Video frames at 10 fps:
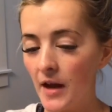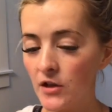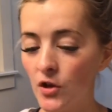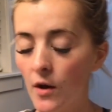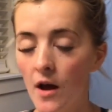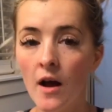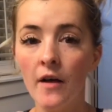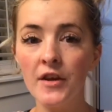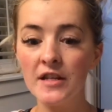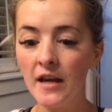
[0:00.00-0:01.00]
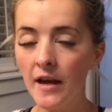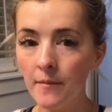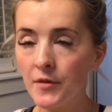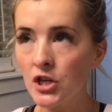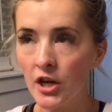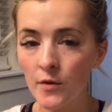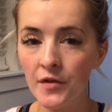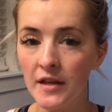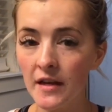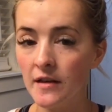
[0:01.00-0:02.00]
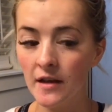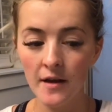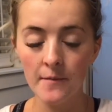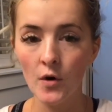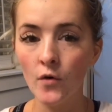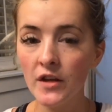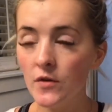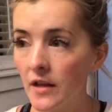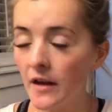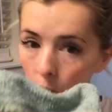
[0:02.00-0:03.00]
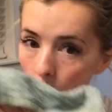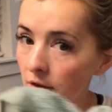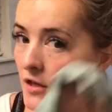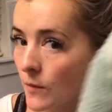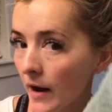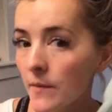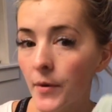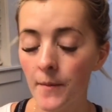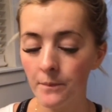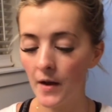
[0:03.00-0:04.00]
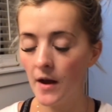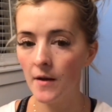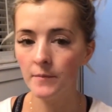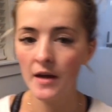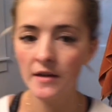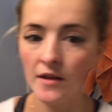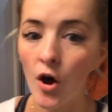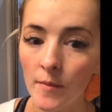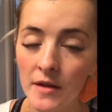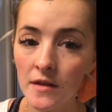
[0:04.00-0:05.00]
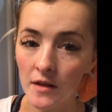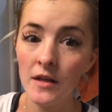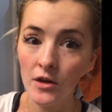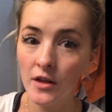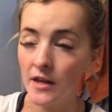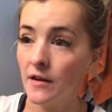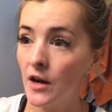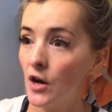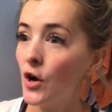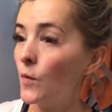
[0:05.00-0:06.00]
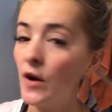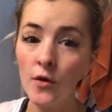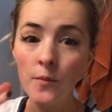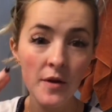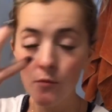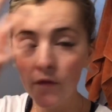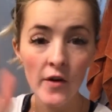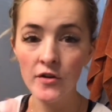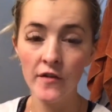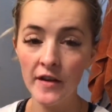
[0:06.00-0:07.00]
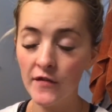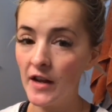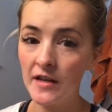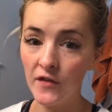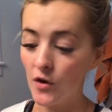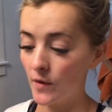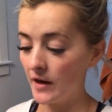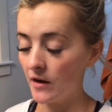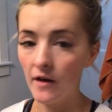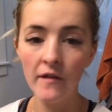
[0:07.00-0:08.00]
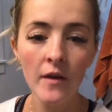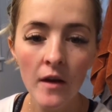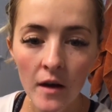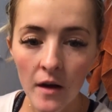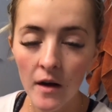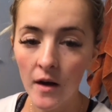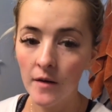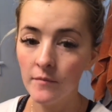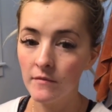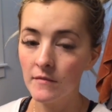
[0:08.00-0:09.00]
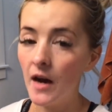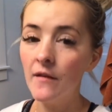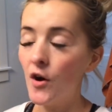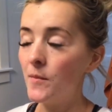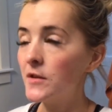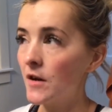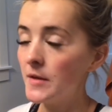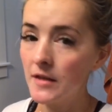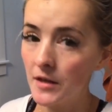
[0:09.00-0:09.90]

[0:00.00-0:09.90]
Okay, so the trick with this is only using like one swipe, because the almonds literally will be moving around your face for days if you don't get it off. Yeah, the almond scrub is